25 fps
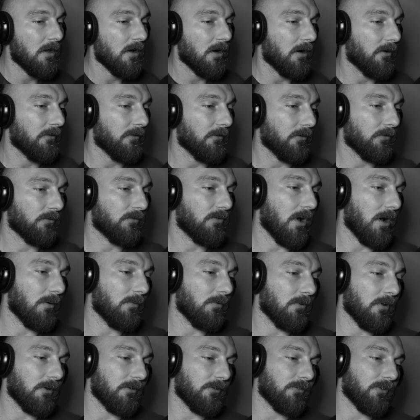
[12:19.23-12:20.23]
on those
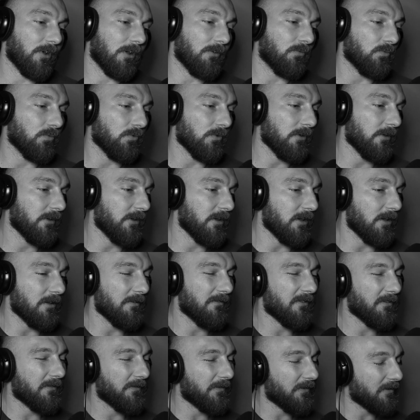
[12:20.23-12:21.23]
double unders. I'd really,
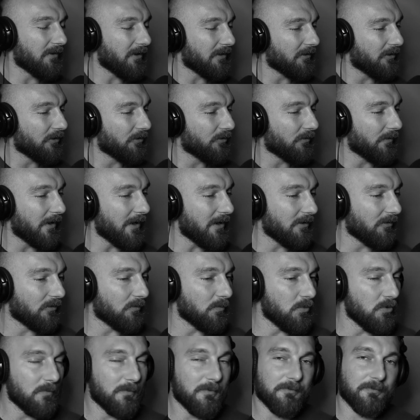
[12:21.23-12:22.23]
even if it's not the
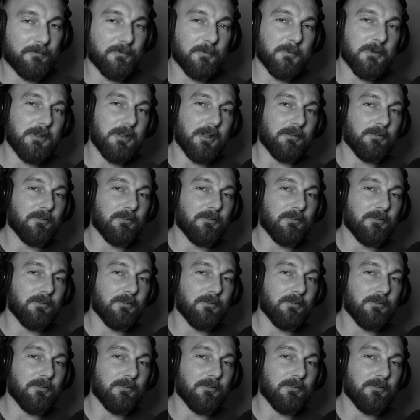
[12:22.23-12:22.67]
greatest movement for me,